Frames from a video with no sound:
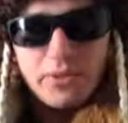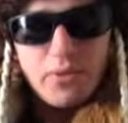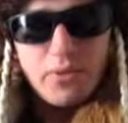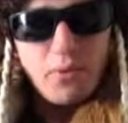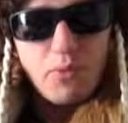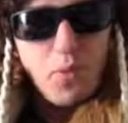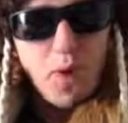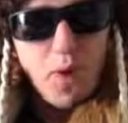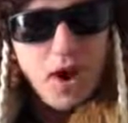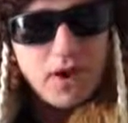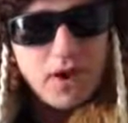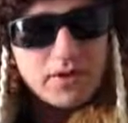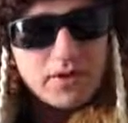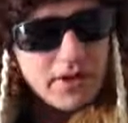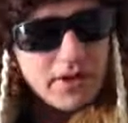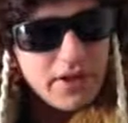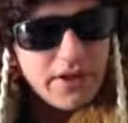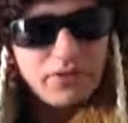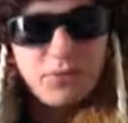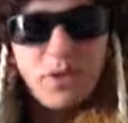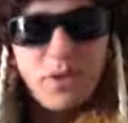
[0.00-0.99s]
them won
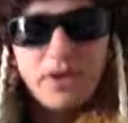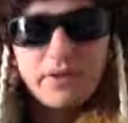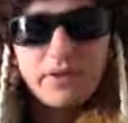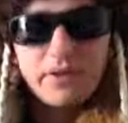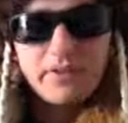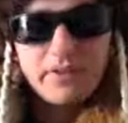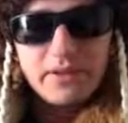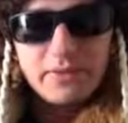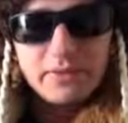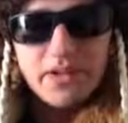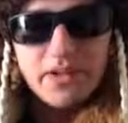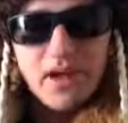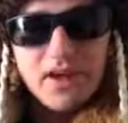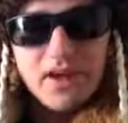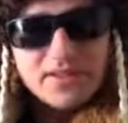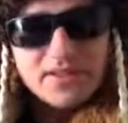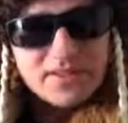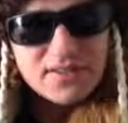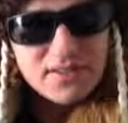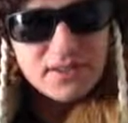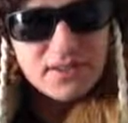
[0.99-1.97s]
and one of them
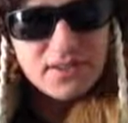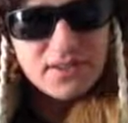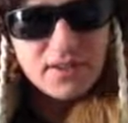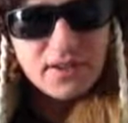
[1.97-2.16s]
lost,